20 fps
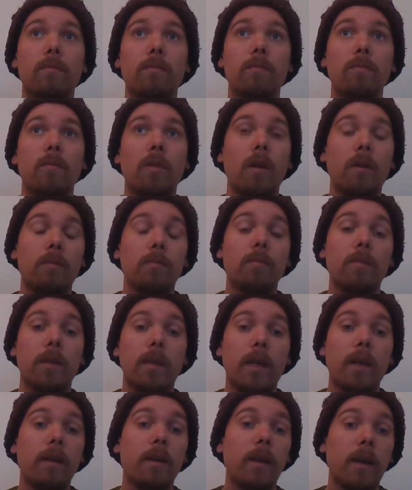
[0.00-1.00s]
Well,
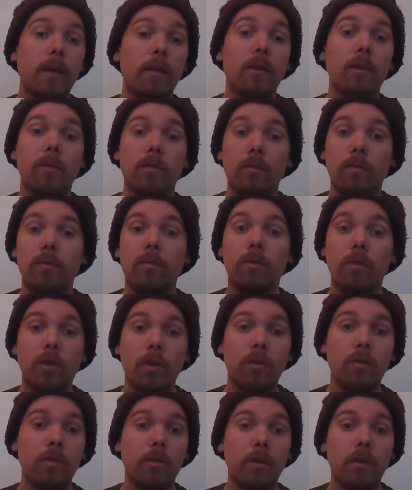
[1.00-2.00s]
again, I don't
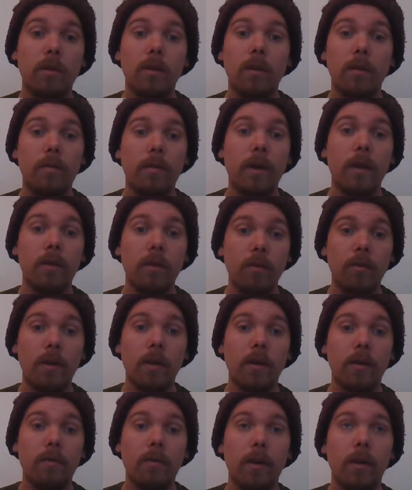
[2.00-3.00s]
choose if I do
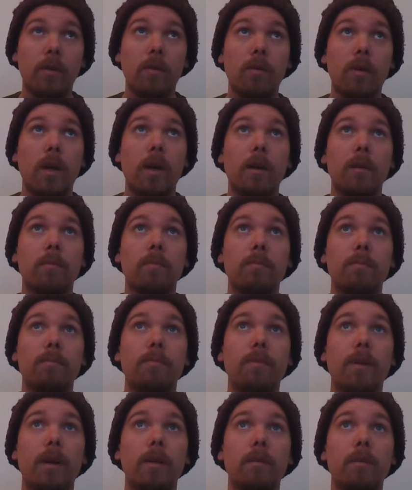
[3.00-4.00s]
anything or not,
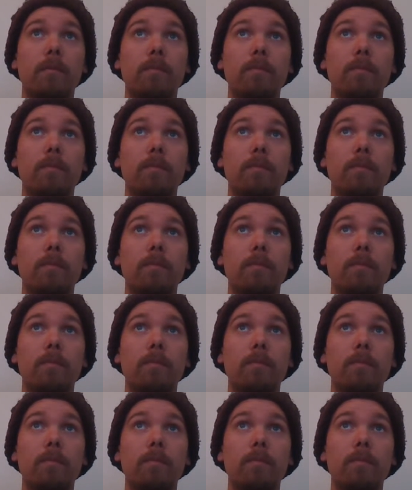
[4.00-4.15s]
but